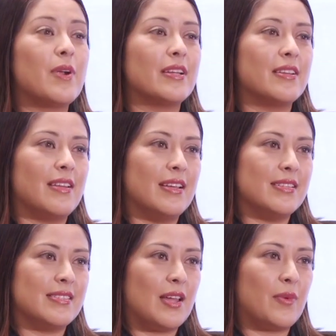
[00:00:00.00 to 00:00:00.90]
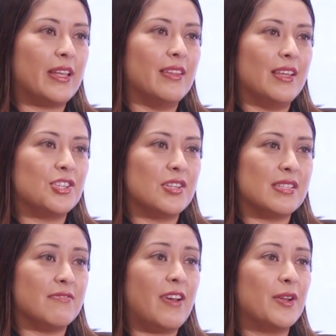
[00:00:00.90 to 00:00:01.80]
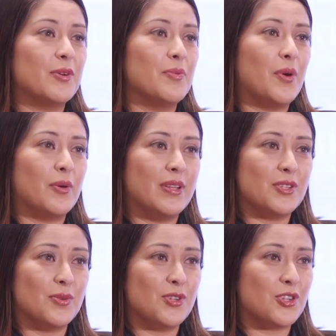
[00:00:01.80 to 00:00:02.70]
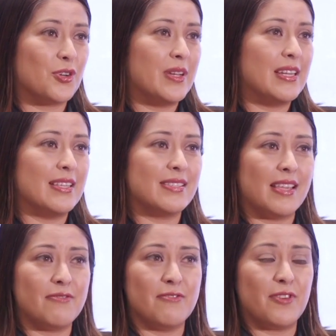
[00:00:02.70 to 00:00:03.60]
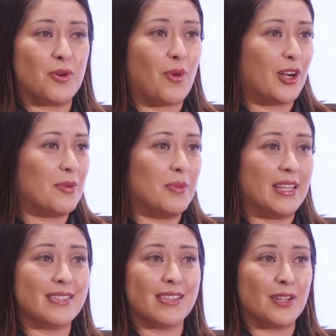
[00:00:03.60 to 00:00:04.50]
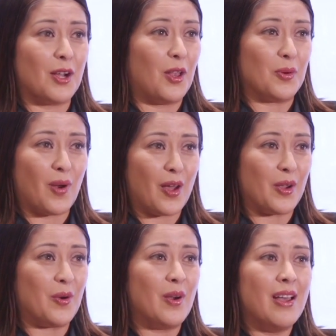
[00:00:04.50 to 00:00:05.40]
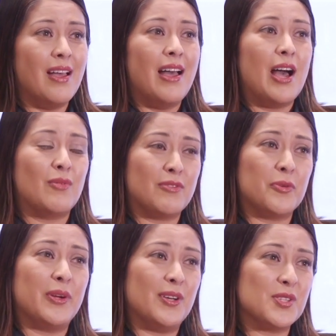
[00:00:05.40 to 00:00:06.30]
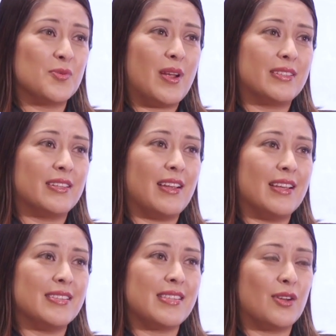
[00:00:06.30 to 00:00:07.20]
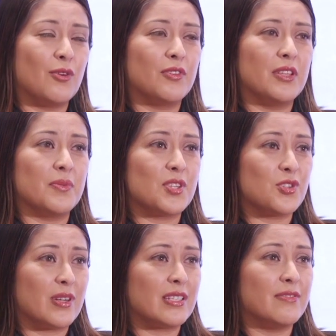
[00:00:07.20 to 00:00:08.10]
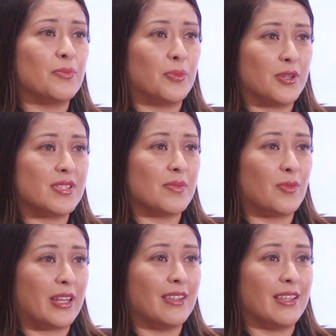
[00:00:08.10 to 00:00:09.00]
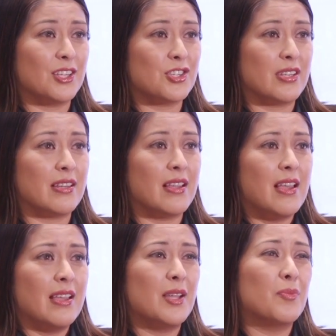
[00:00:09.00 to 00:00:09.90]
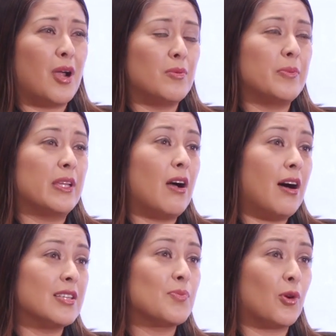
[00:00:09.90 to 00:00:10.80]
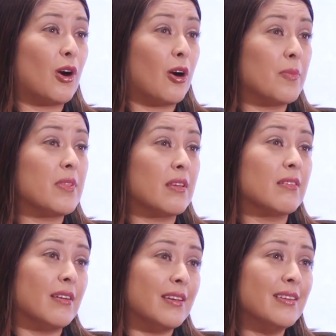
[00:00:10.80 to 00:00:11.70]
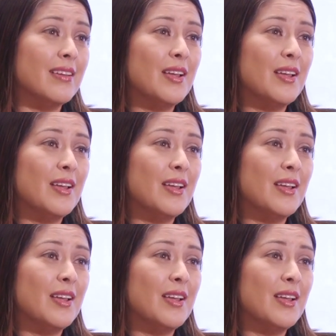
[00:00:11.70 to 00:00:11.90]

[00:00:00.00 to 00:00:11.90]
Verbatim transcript: recognize that regulation is a vital component to ensuring a safe and fair marketplace in Colorado. However, we also recognize that overly restrictive and burdensome regulation can probably cause more harm than good,